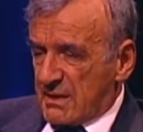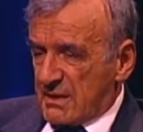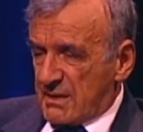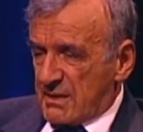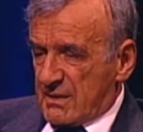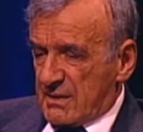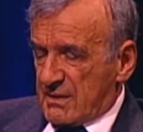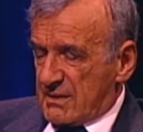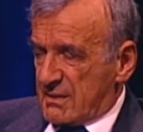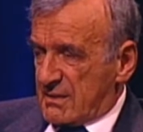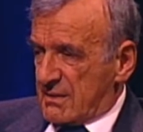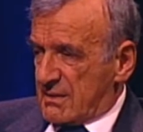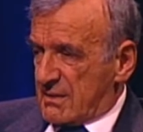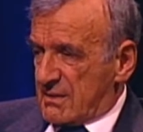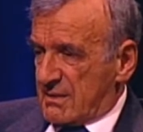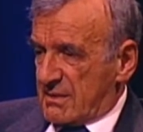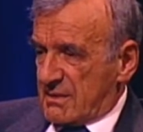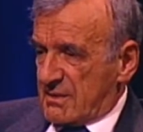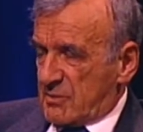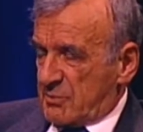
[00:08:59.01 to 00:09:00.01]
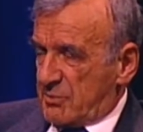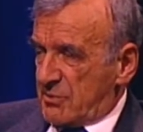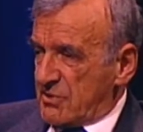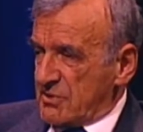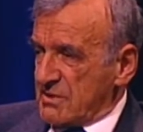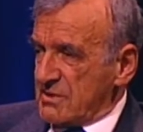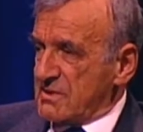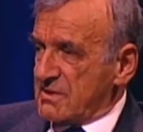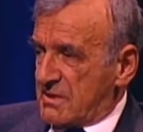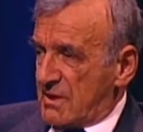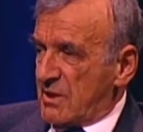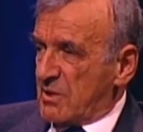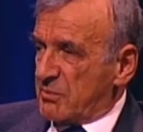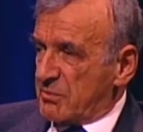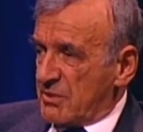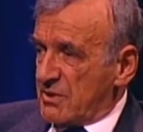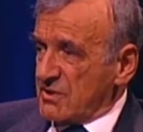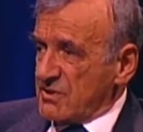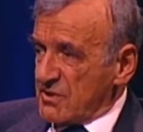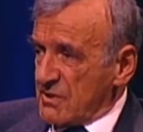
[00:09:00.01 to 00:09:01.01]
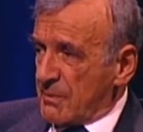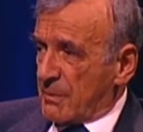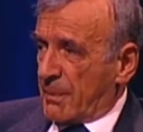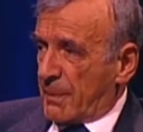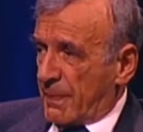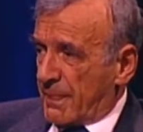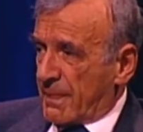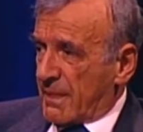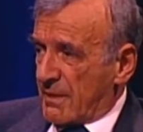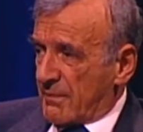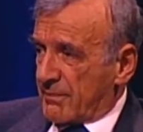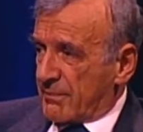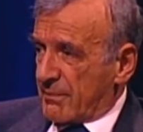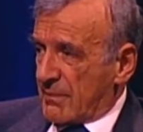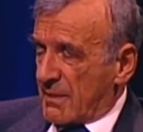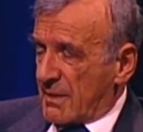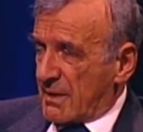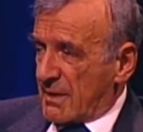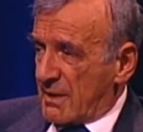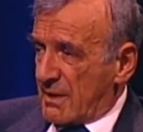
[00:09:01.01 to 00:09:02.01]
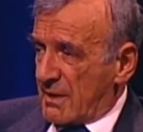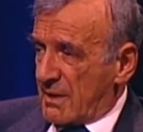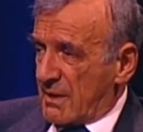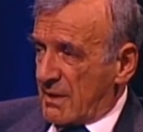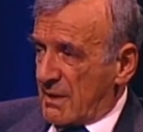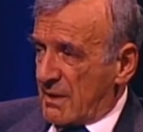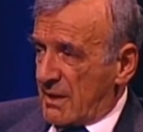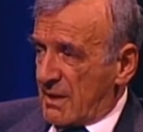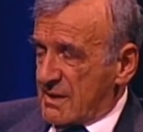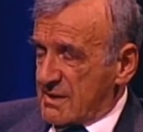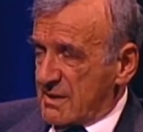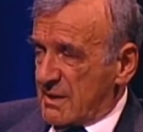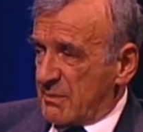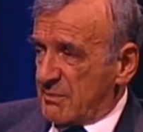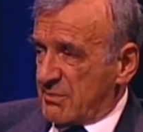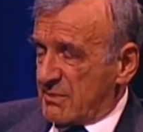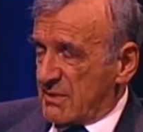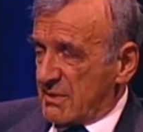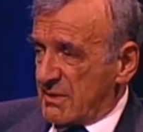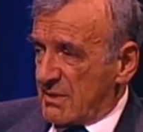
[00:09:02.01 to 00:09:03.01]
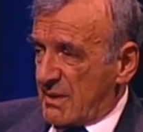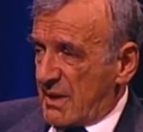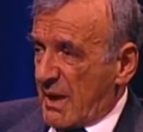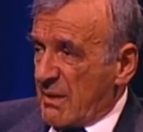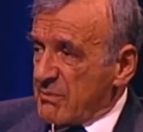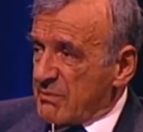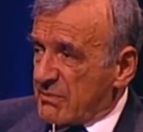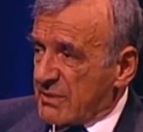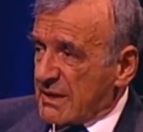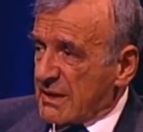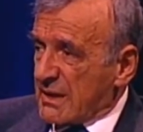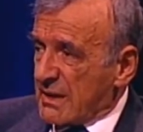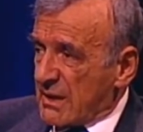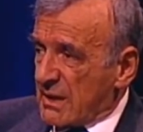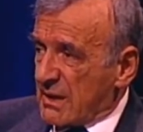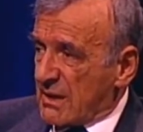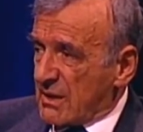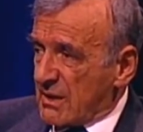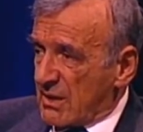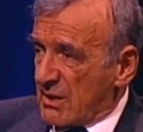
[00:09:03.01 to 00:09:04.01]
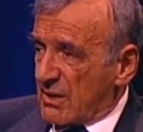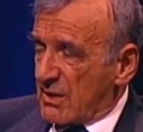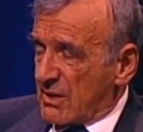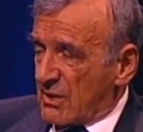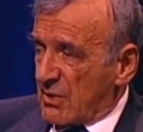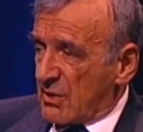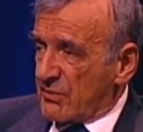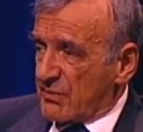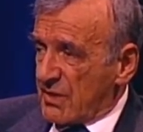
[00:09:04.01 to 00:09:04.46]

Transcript: Uh, the person is still a person, except empty of